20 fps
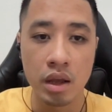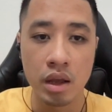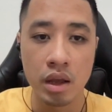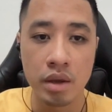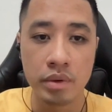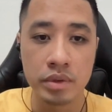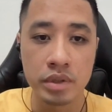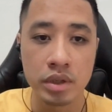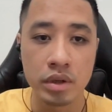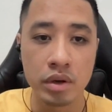
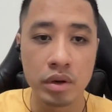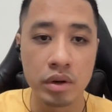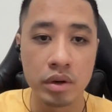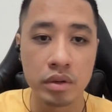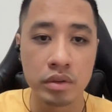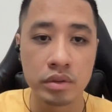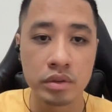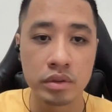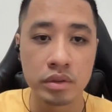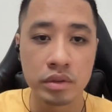After
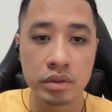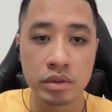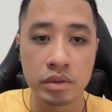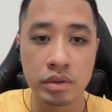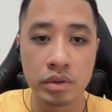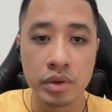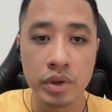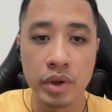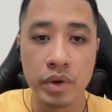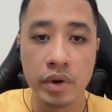all,
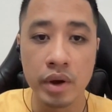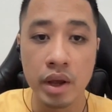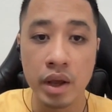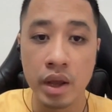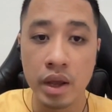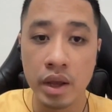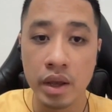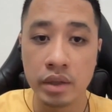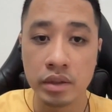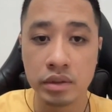do you
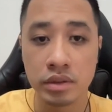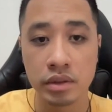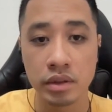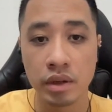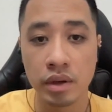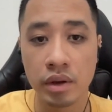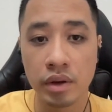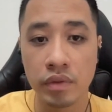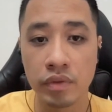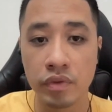hate
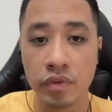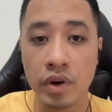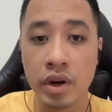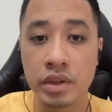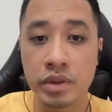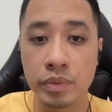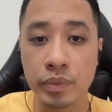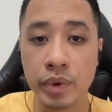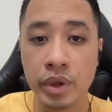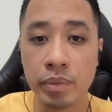
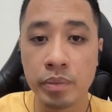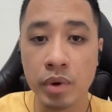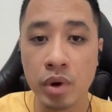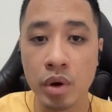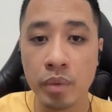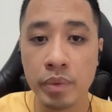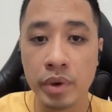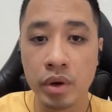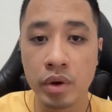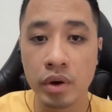French
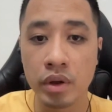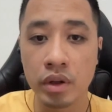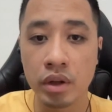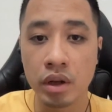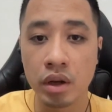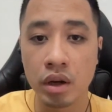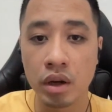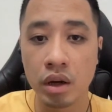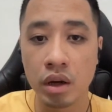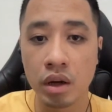people because
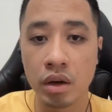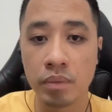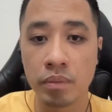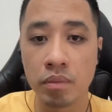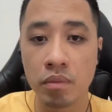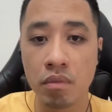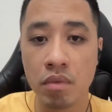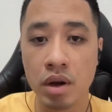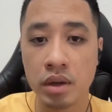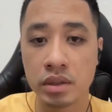of
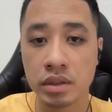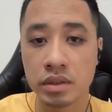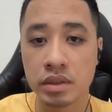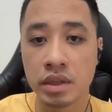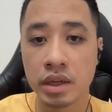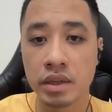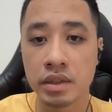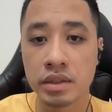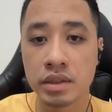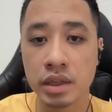what
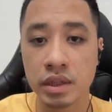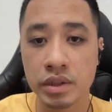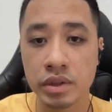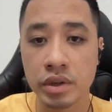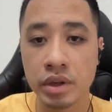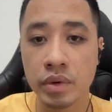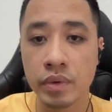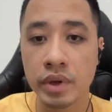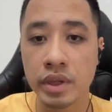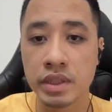they did
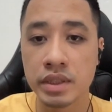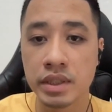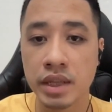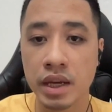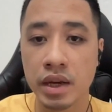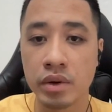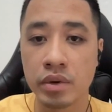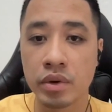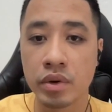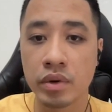during
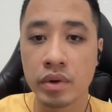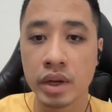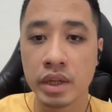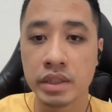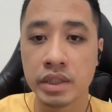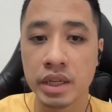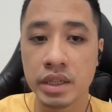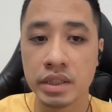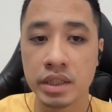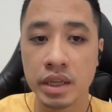their
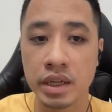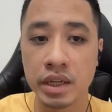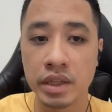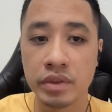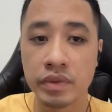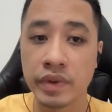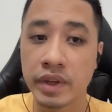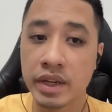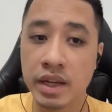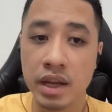colonization
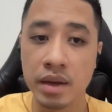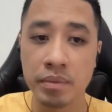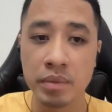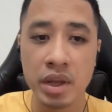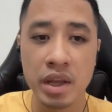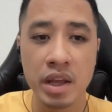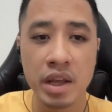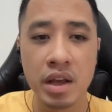in Vietnam?